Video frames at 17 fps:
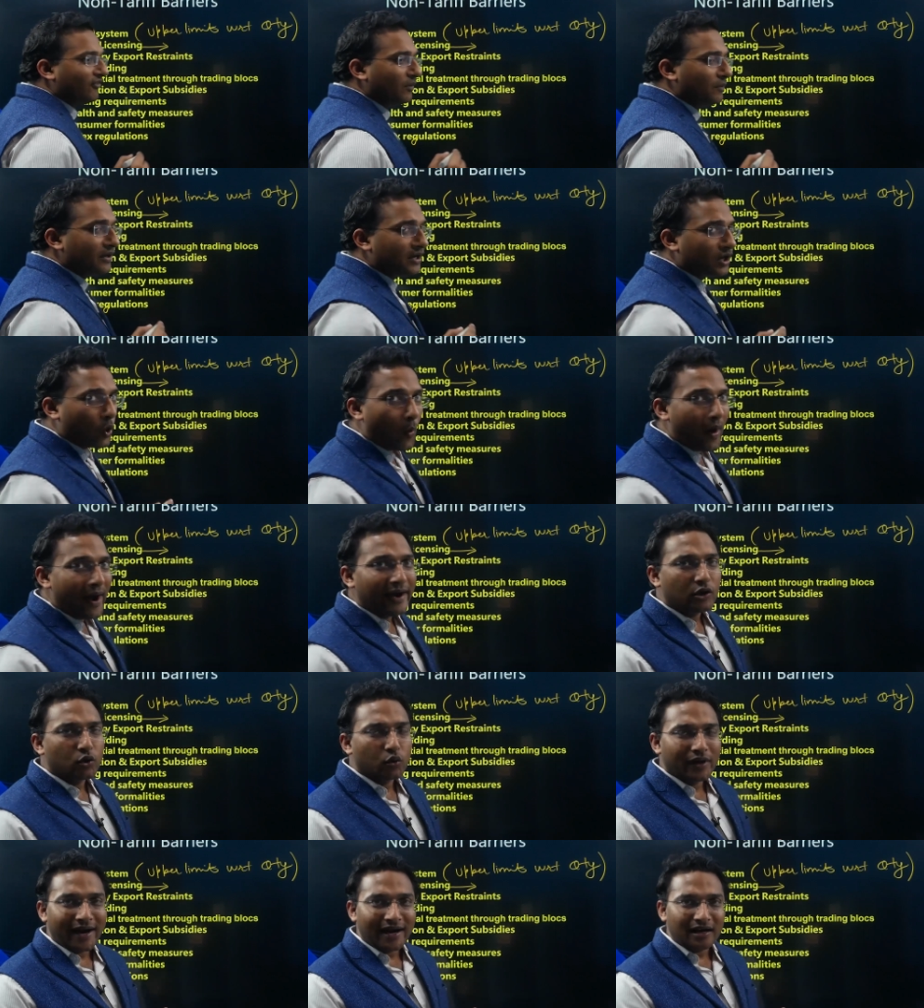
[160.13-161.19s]
will be
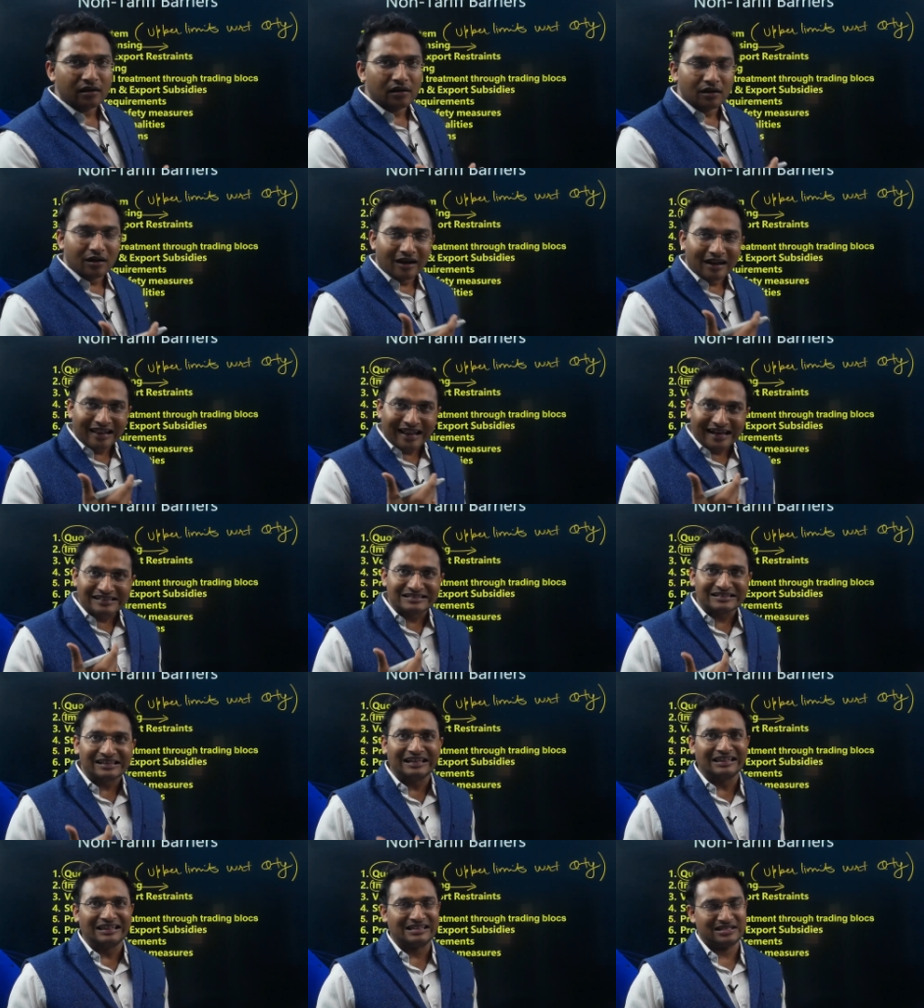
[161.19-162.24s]
required to get
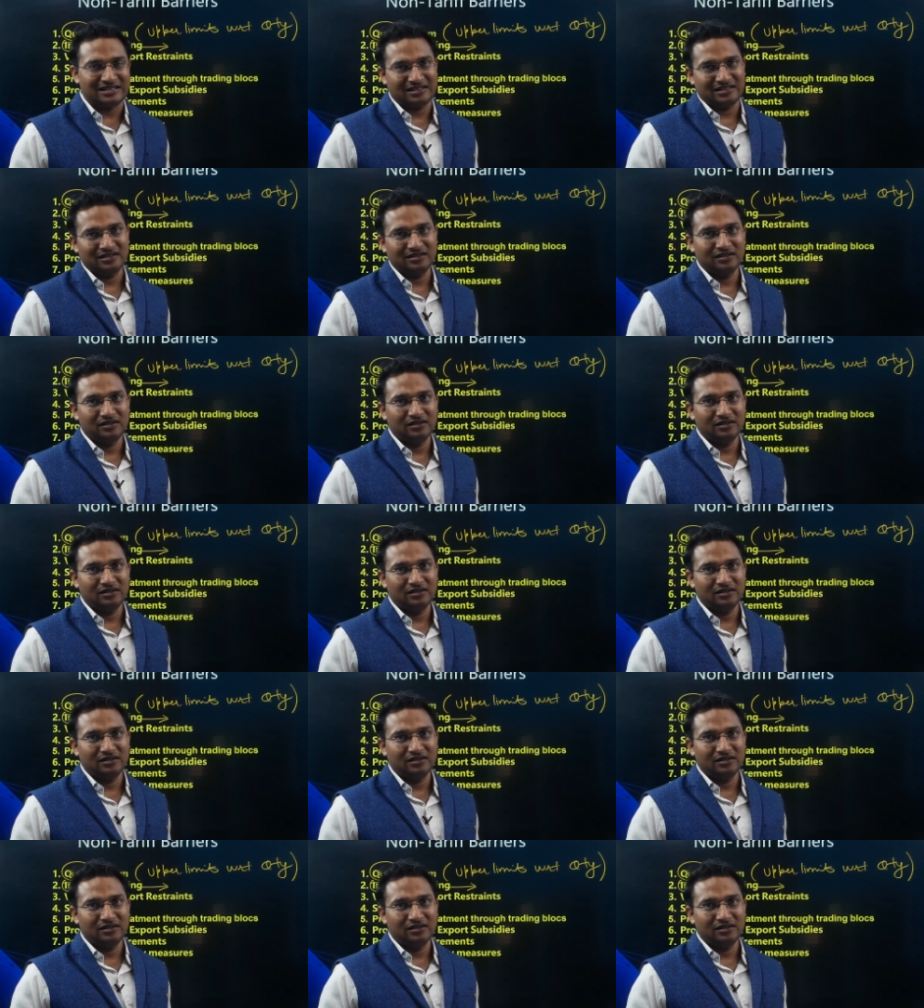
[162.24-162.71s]
license